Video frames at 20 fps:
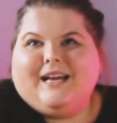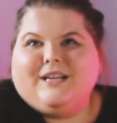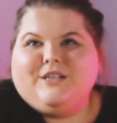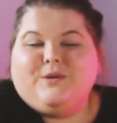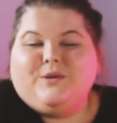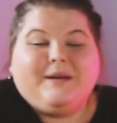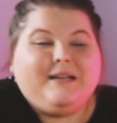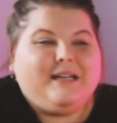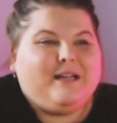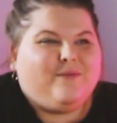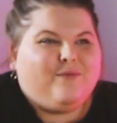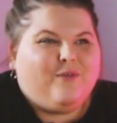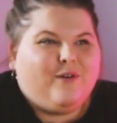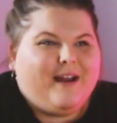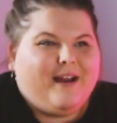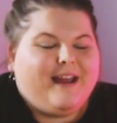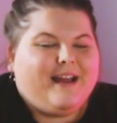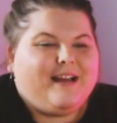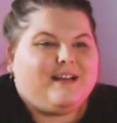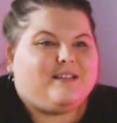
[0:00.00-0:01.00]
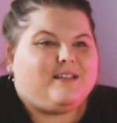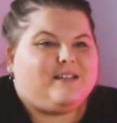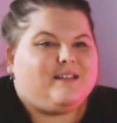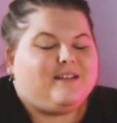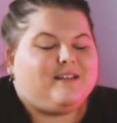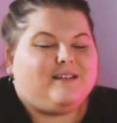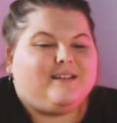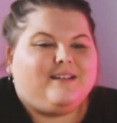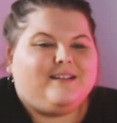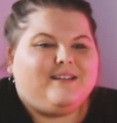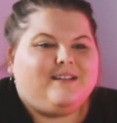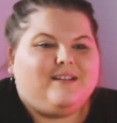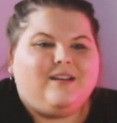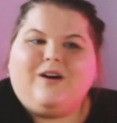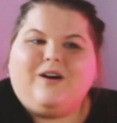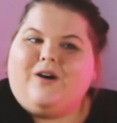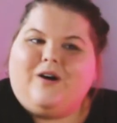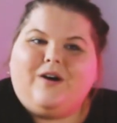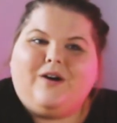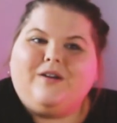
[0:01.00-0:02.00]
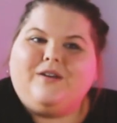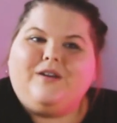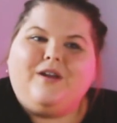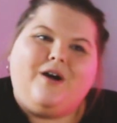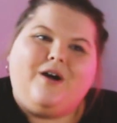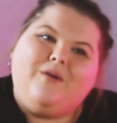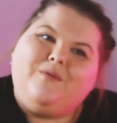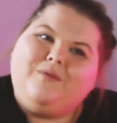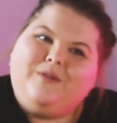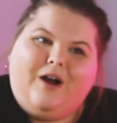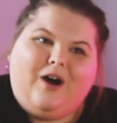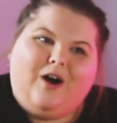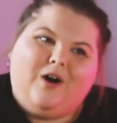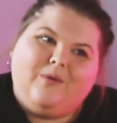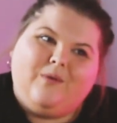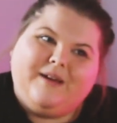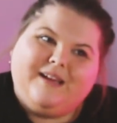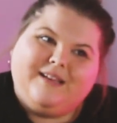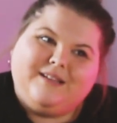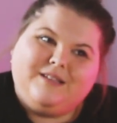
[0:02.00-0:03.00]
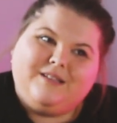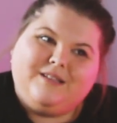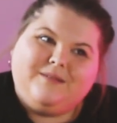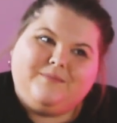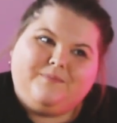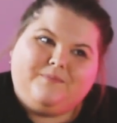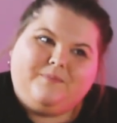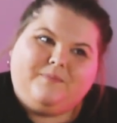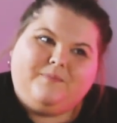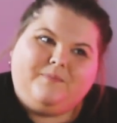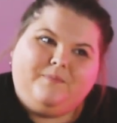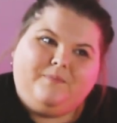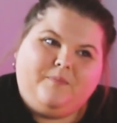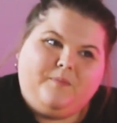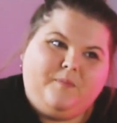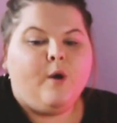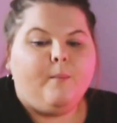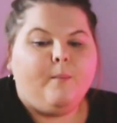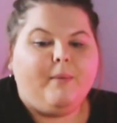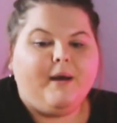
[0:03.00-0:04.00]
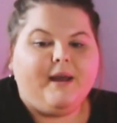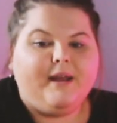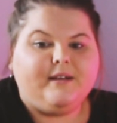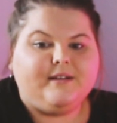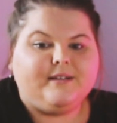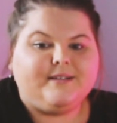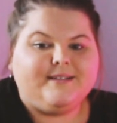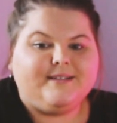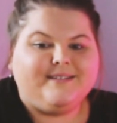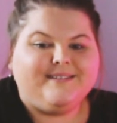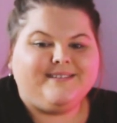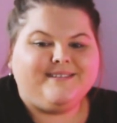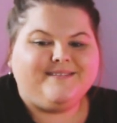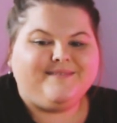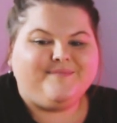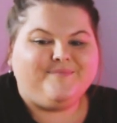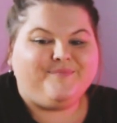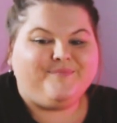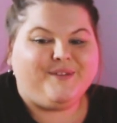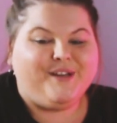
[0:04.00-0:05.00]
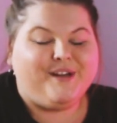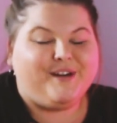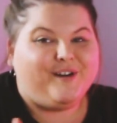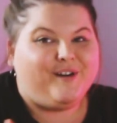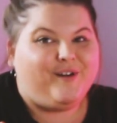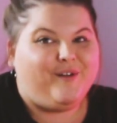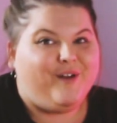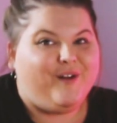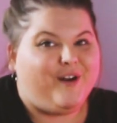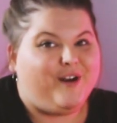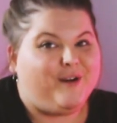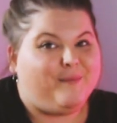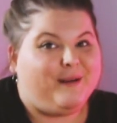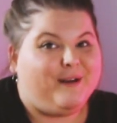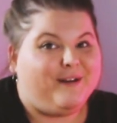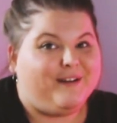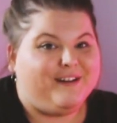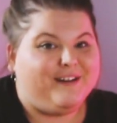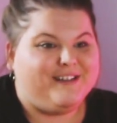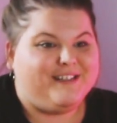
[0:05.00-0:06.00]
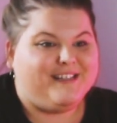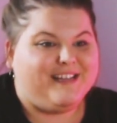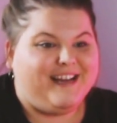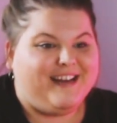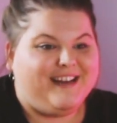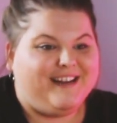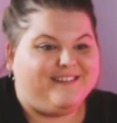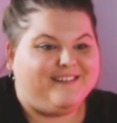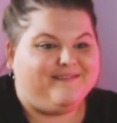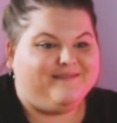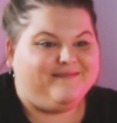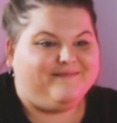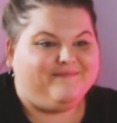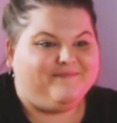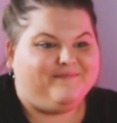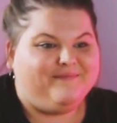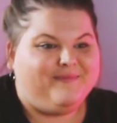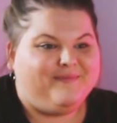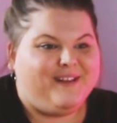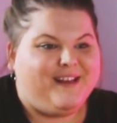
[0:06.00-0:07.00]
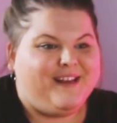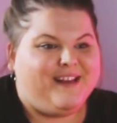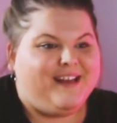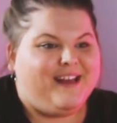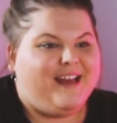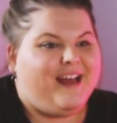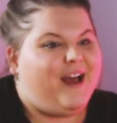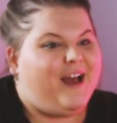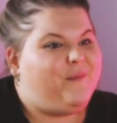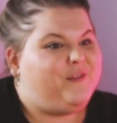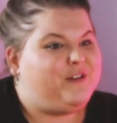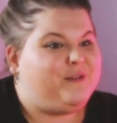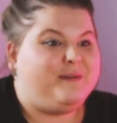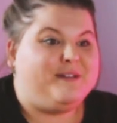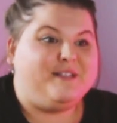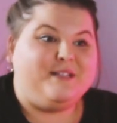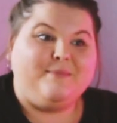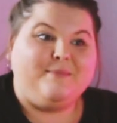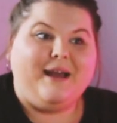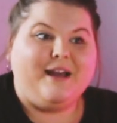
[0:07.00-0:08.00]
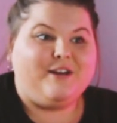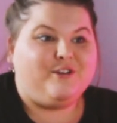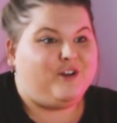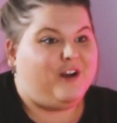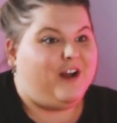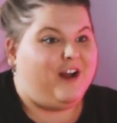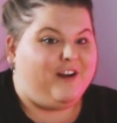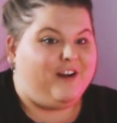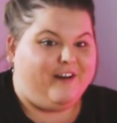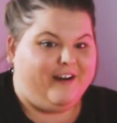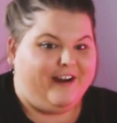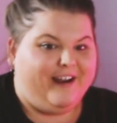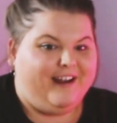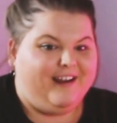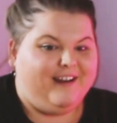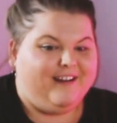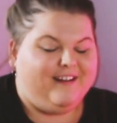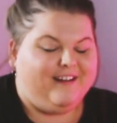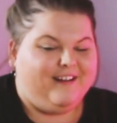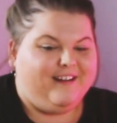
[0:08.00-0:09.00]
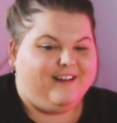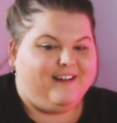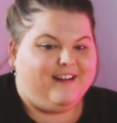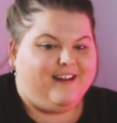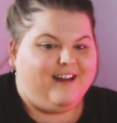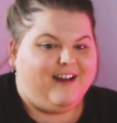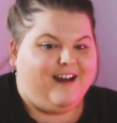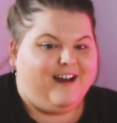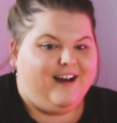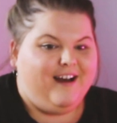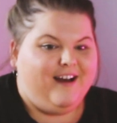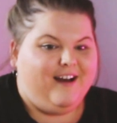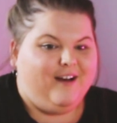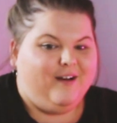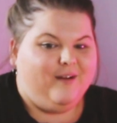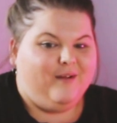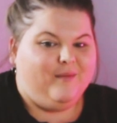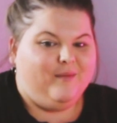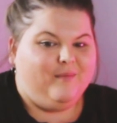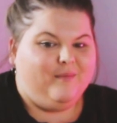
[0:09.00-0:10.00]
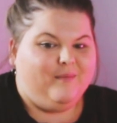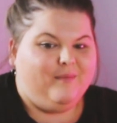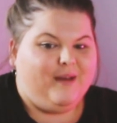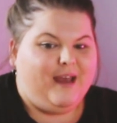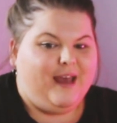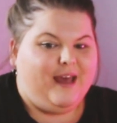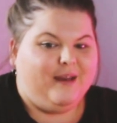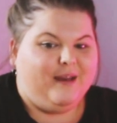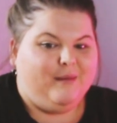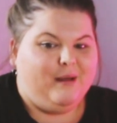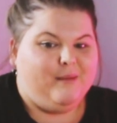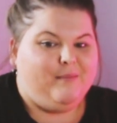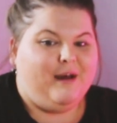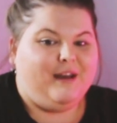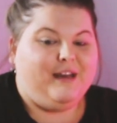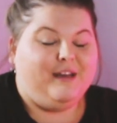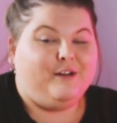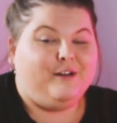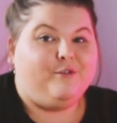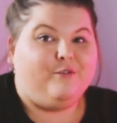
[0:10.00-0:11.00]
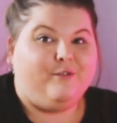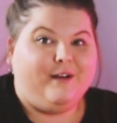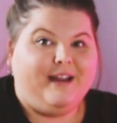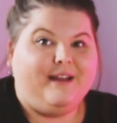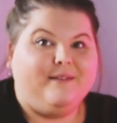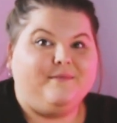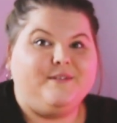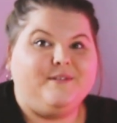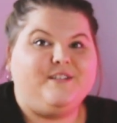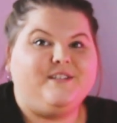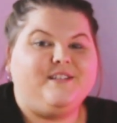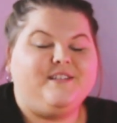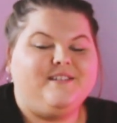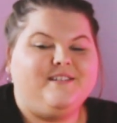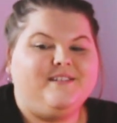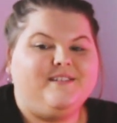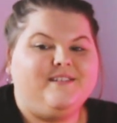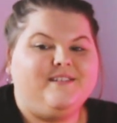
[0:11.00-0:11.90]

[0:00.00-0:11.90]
Do I need four eggs? Not no, not always. But your girl got her period today, which means I'm extra hungry, um, and my body craves